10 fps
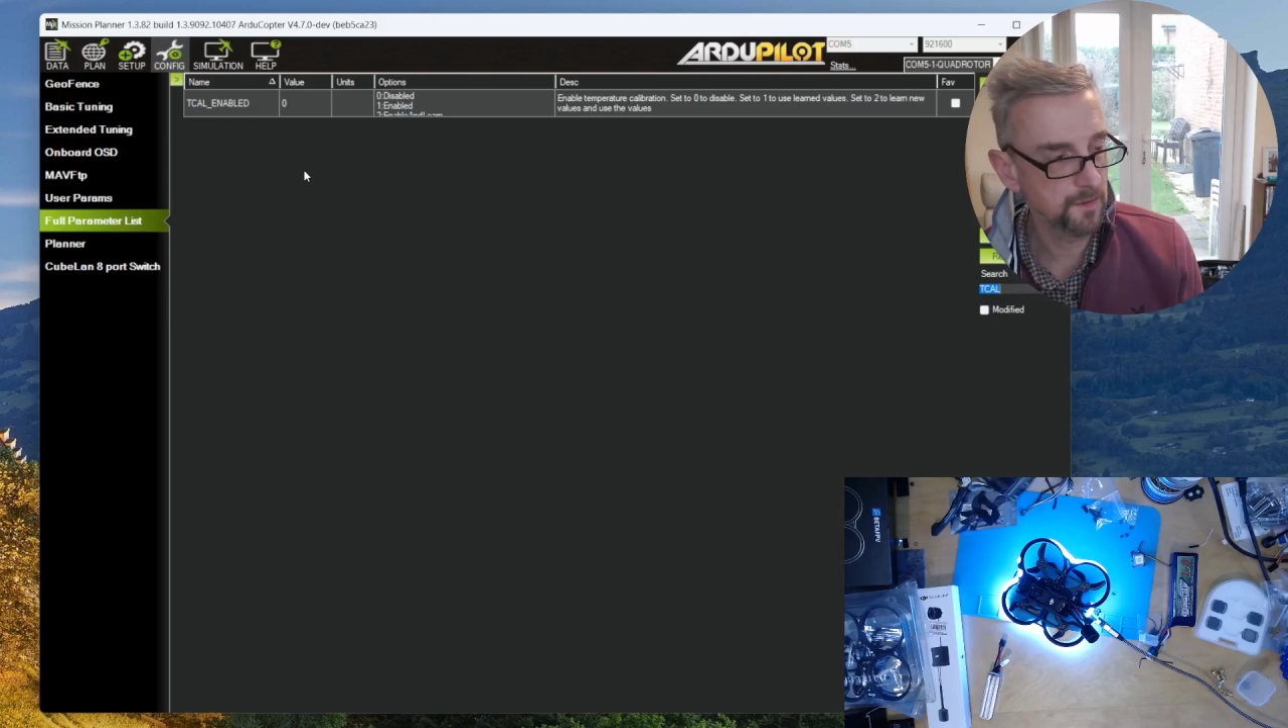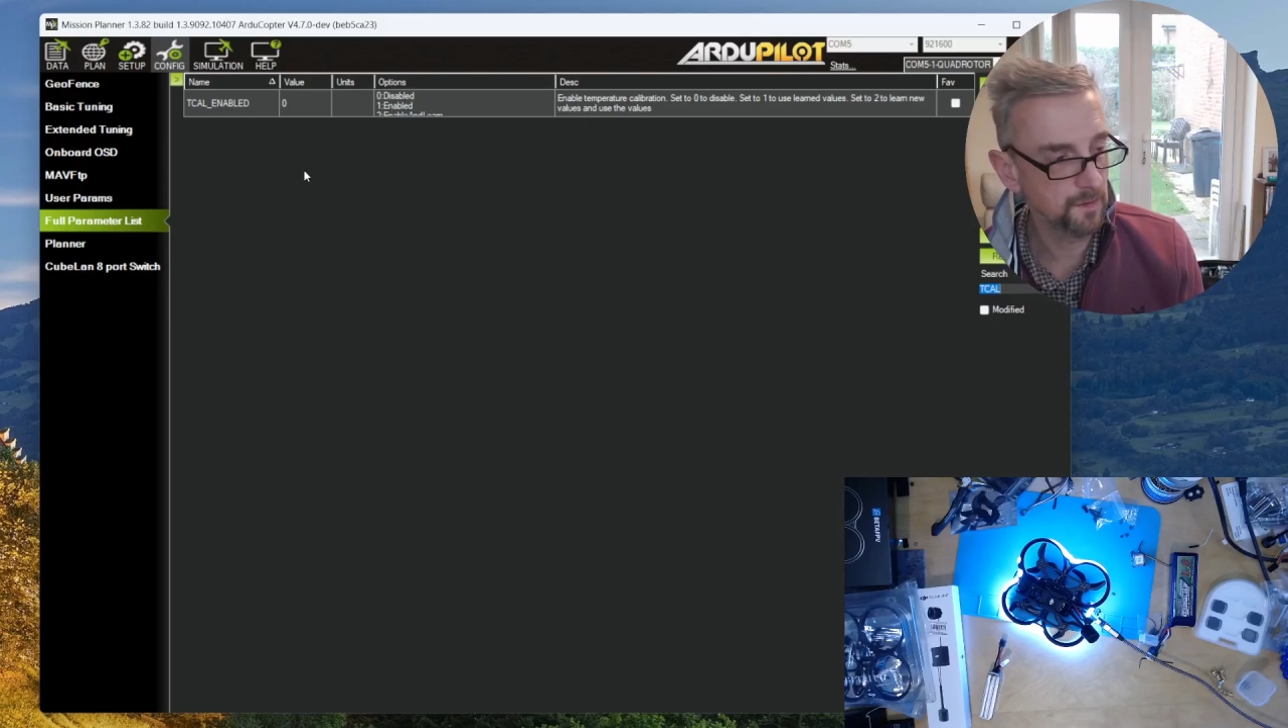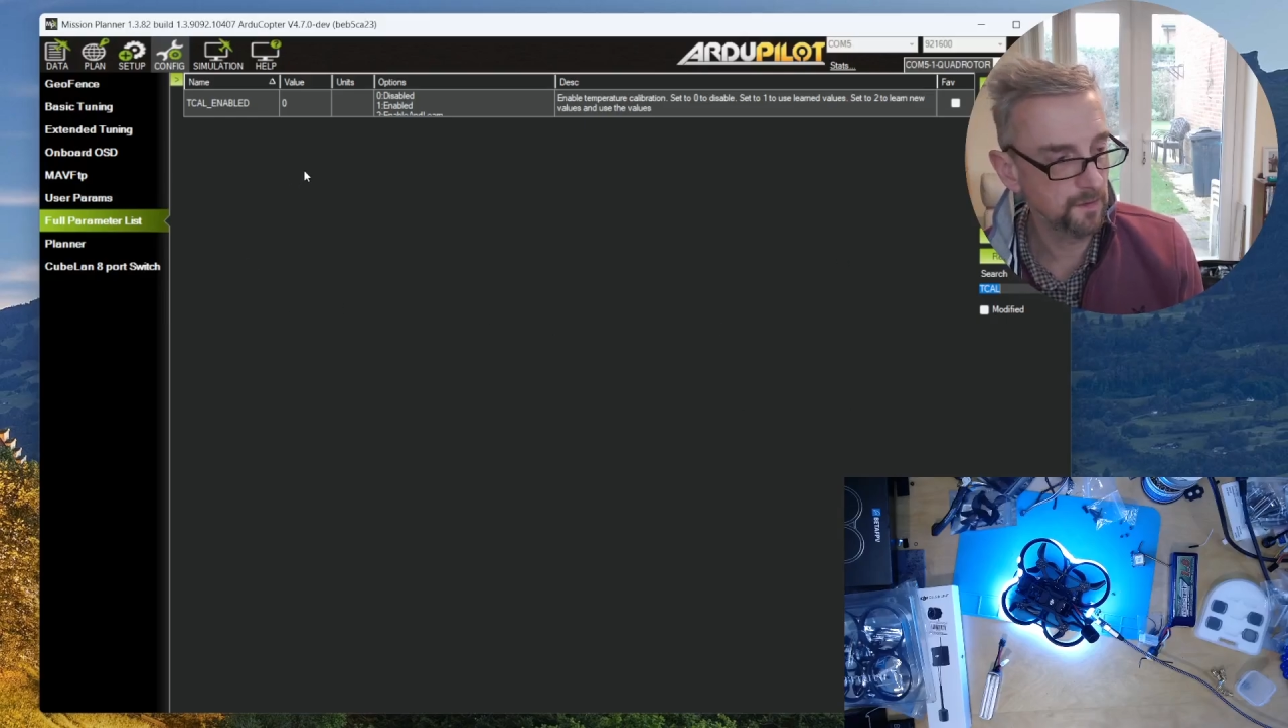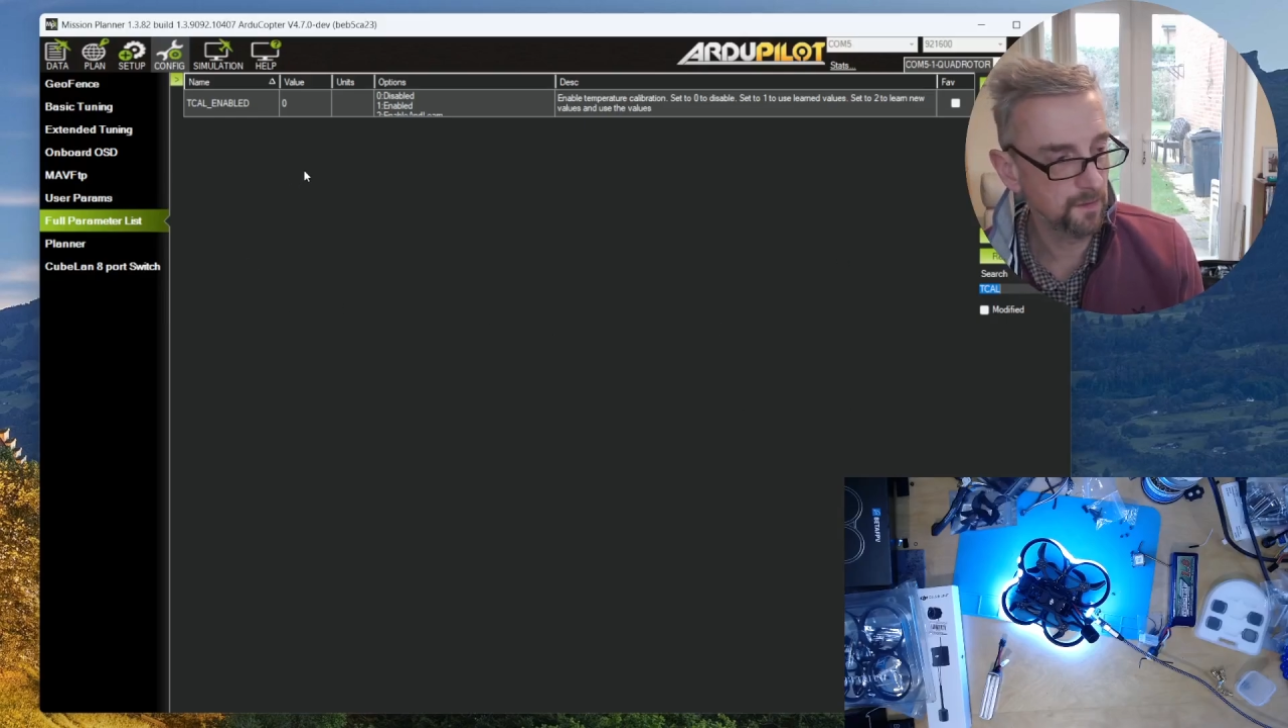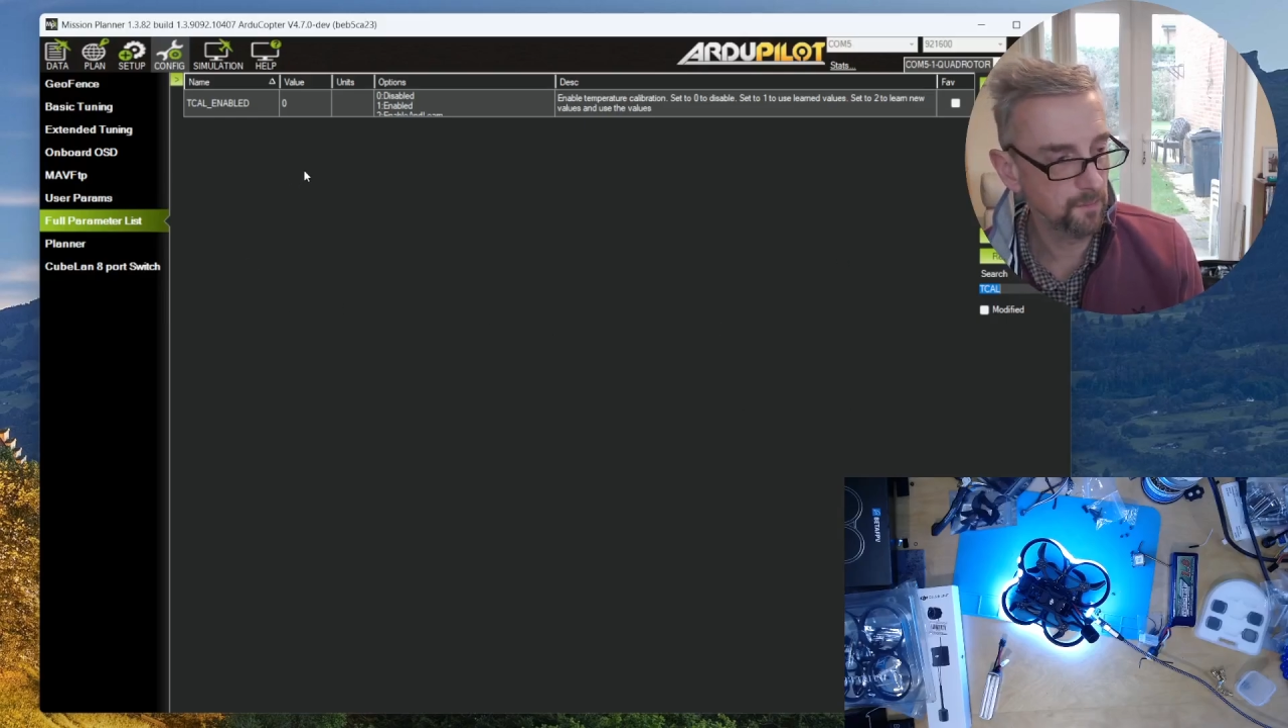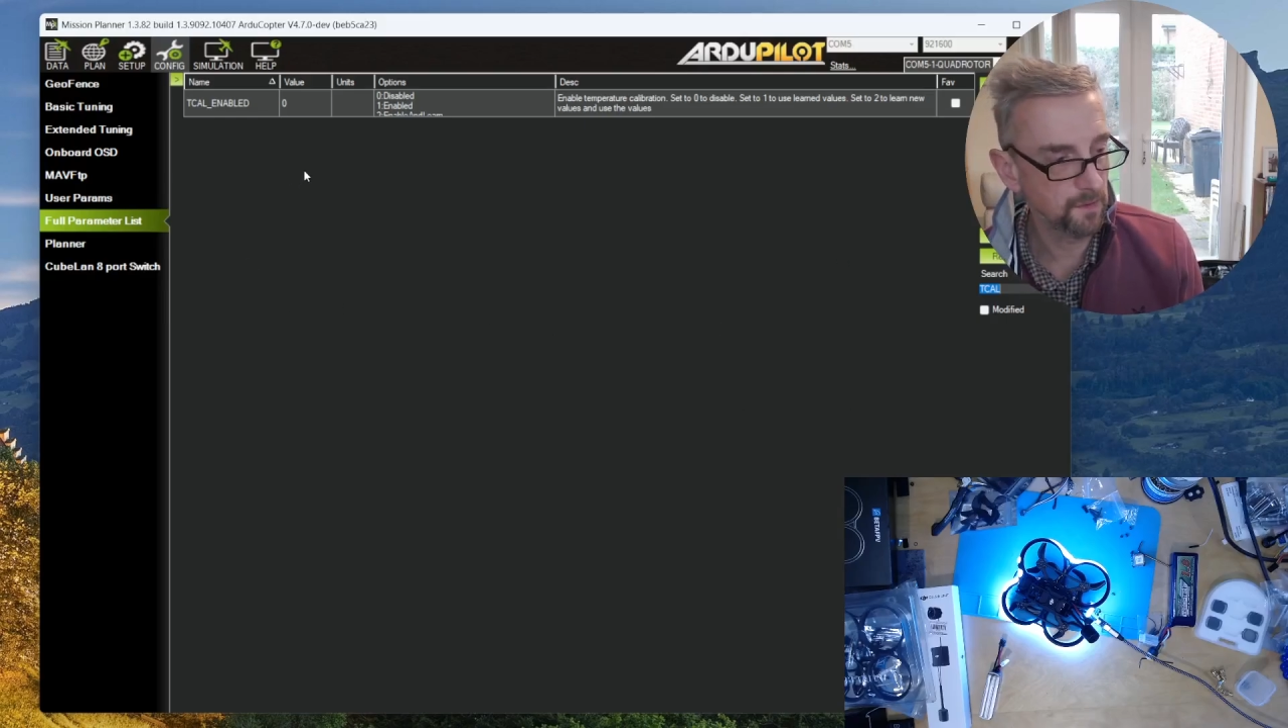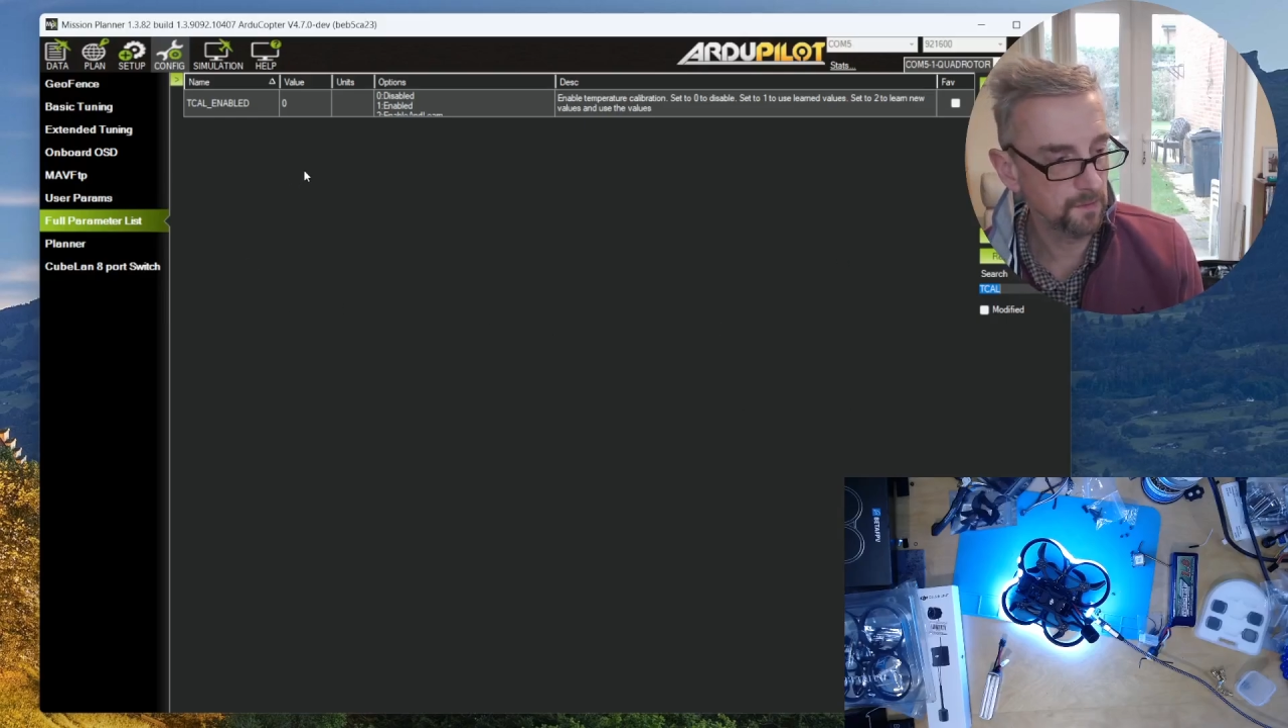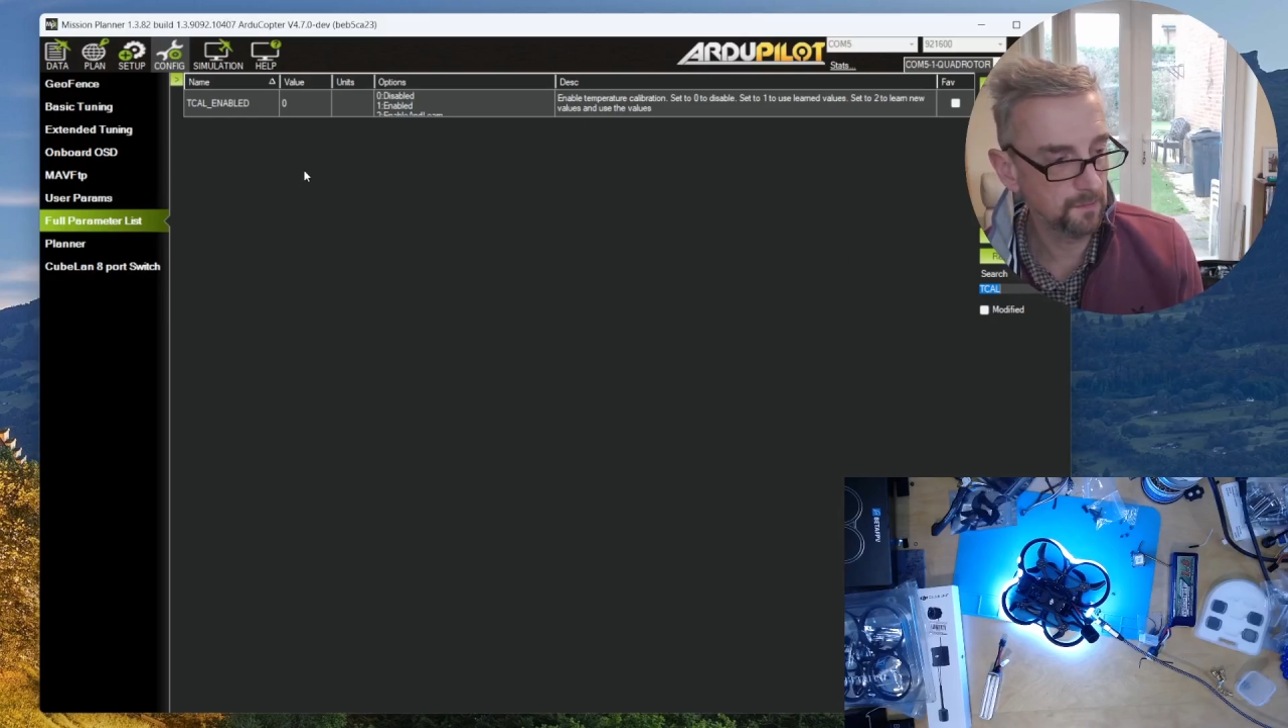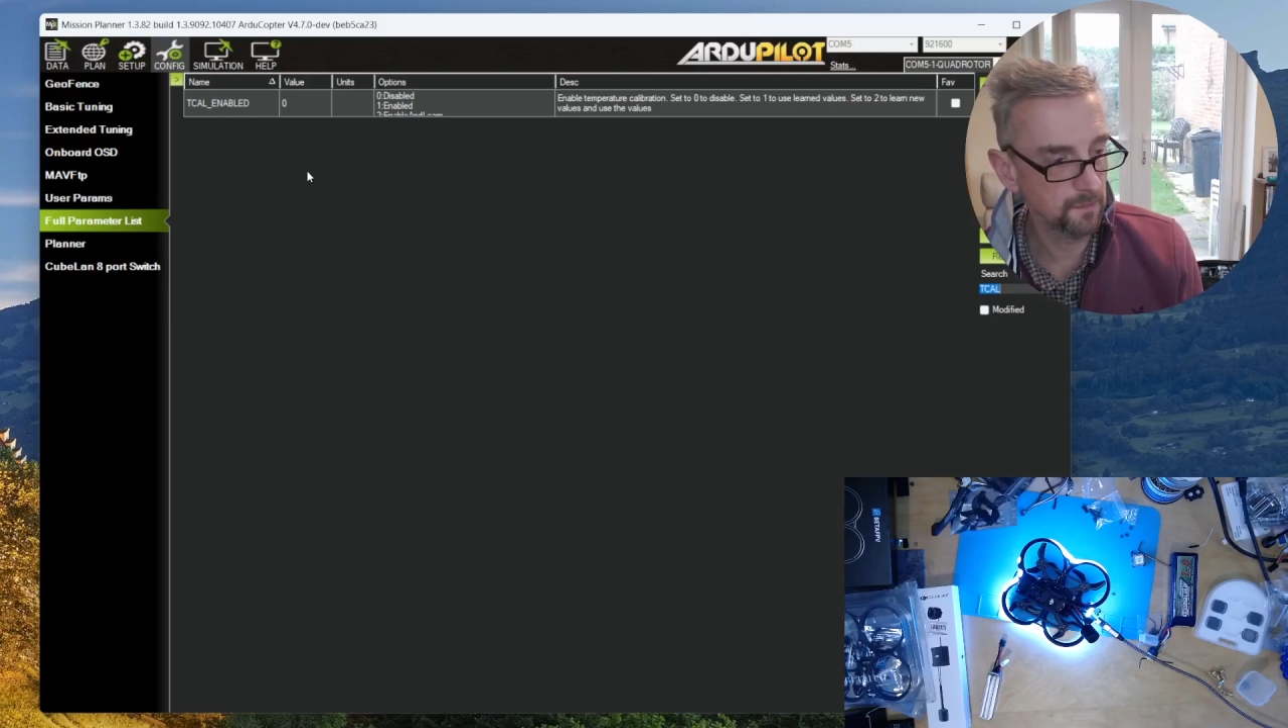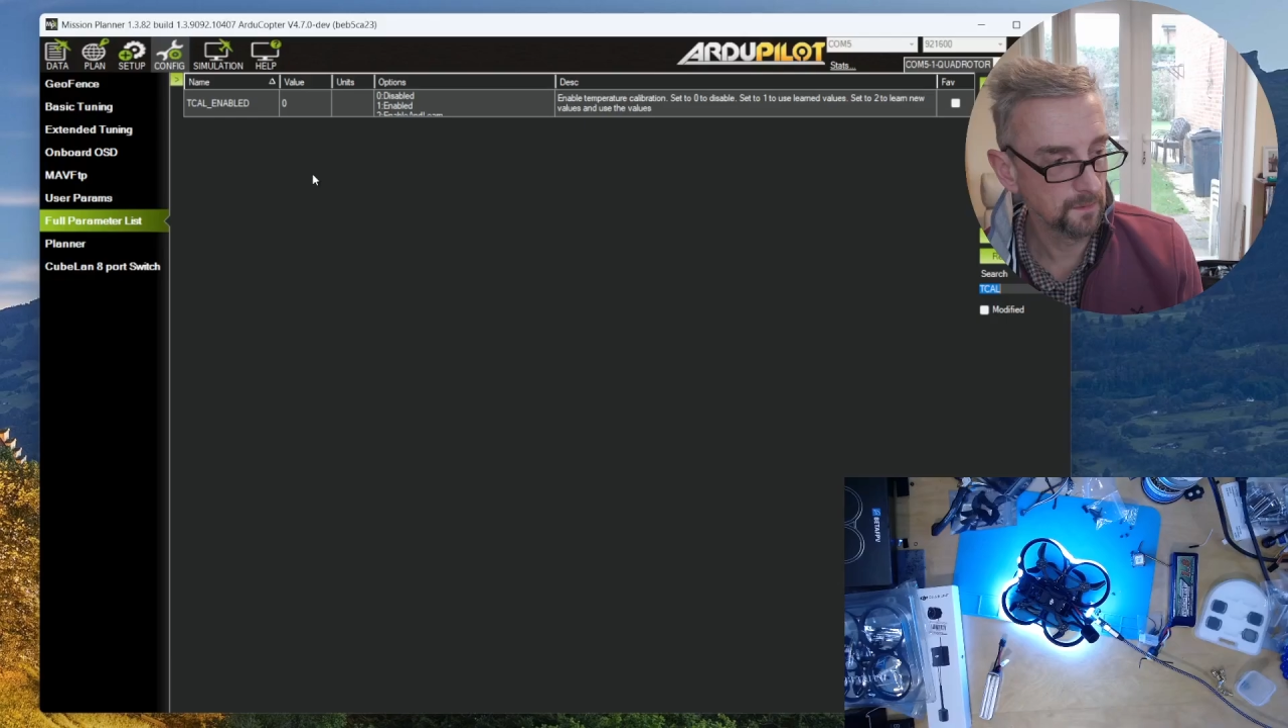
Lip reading: in the build,